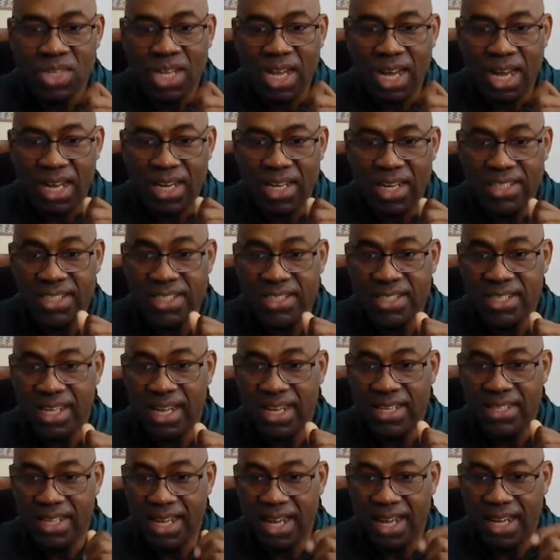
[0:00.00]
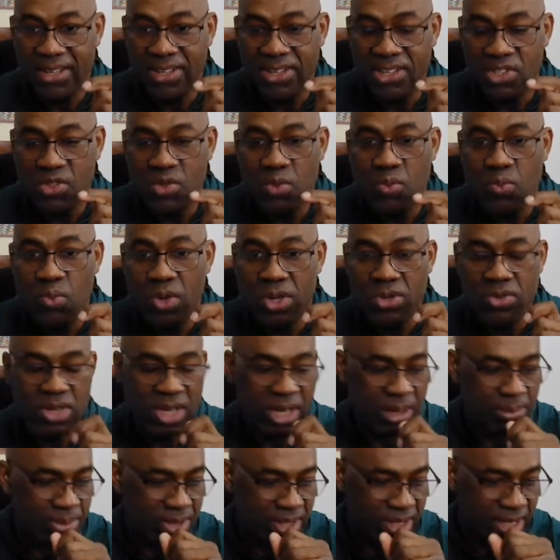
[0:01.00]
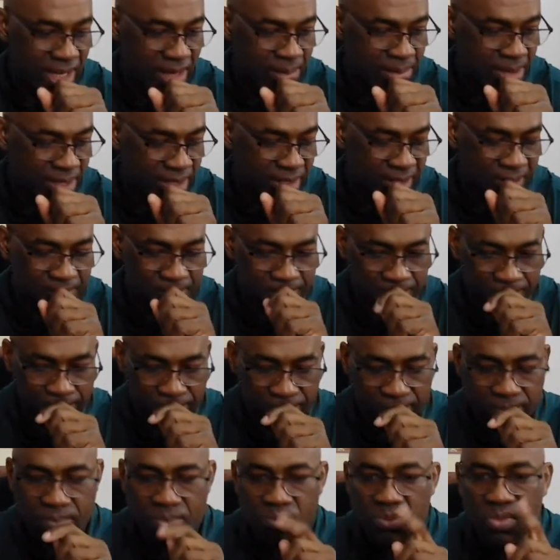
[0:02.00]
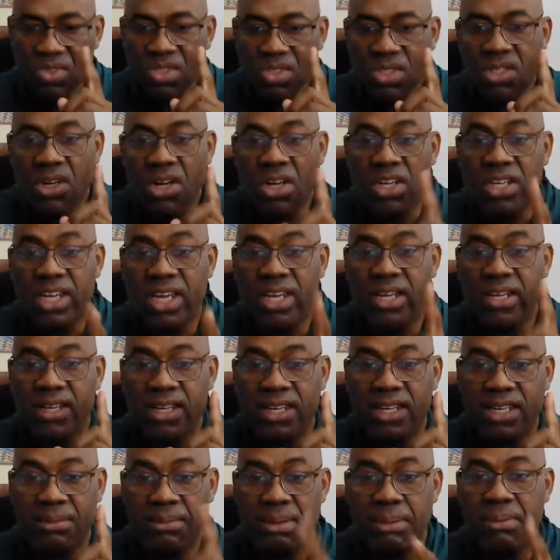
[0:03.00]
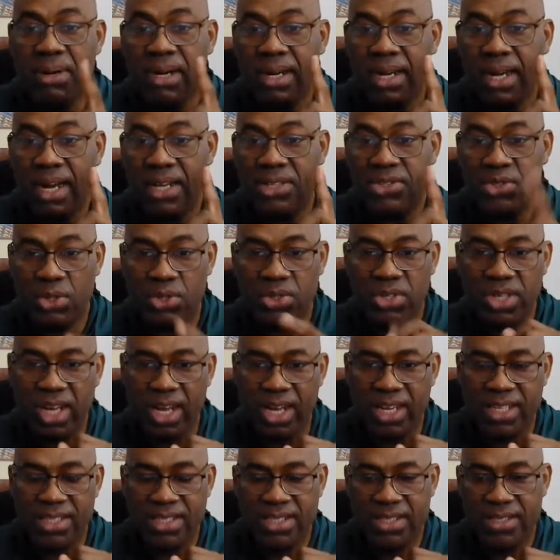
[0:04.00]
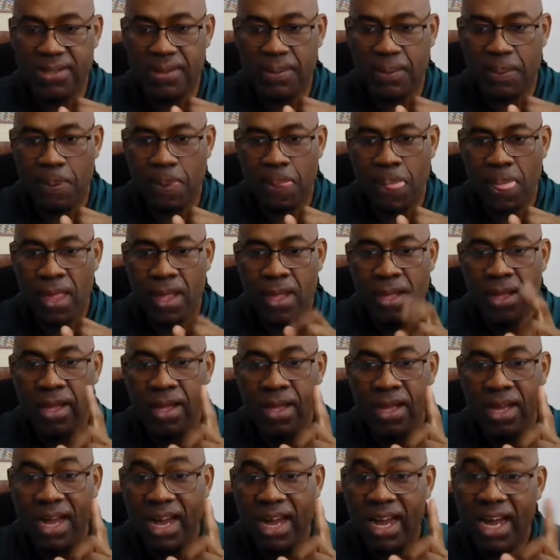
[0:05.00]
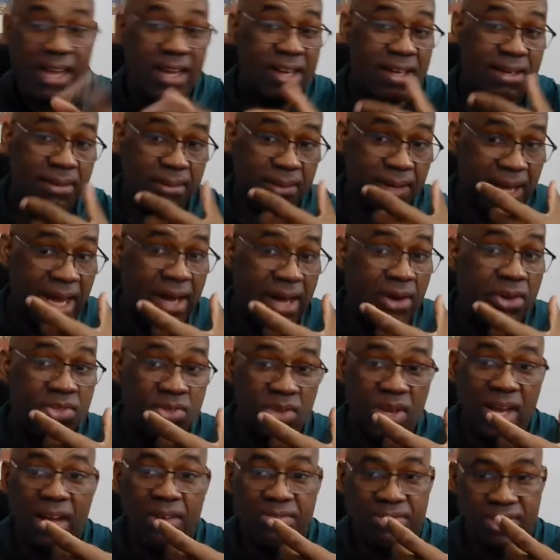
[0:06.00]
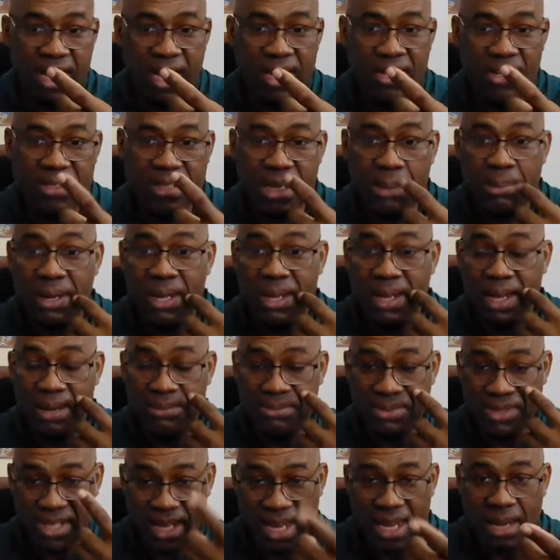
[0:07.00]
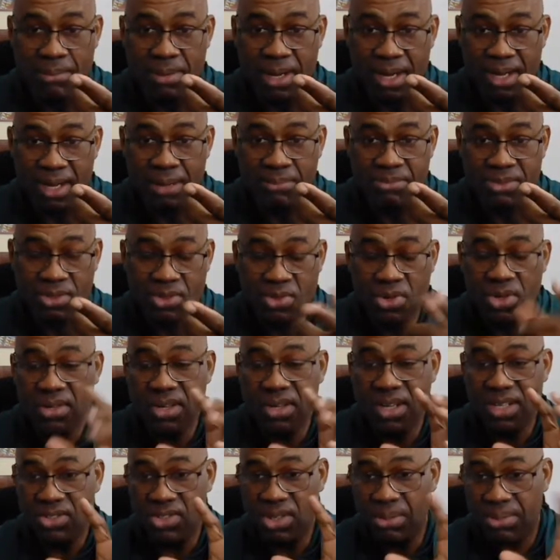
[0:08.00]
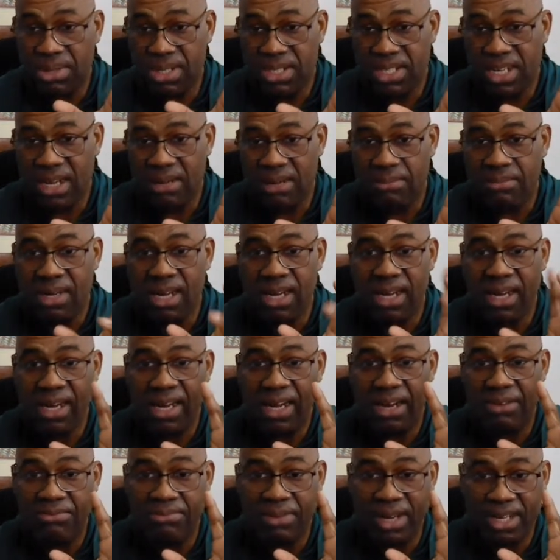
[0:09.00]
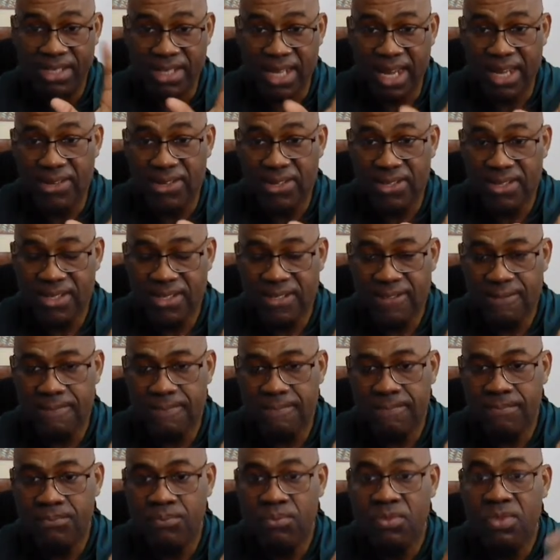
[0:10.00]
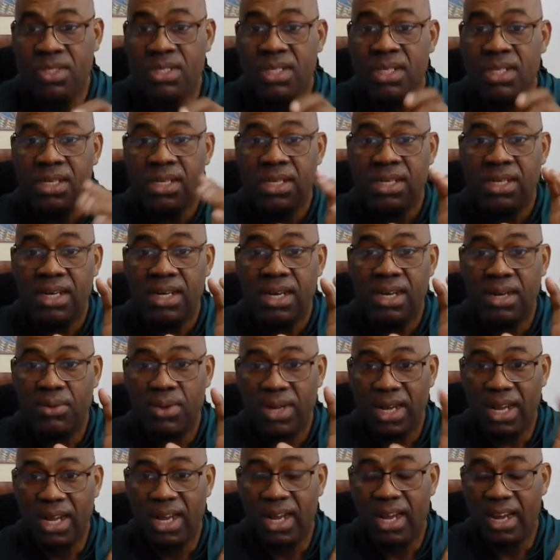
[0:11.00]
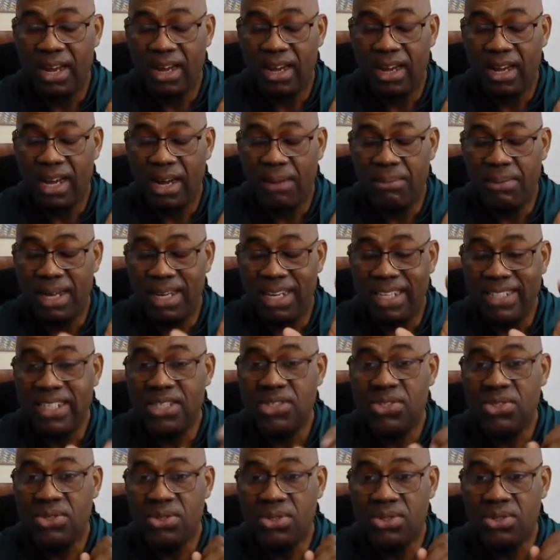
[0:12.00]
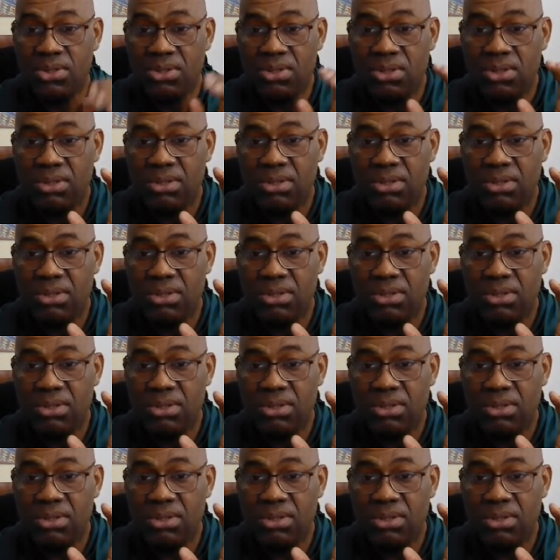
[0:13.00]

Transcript: allergies and sinus when you are pre-diabetic. Okay, remember I told you guys, I also have sinus. I'm during the summertime, I have my sinus. I'm allergic to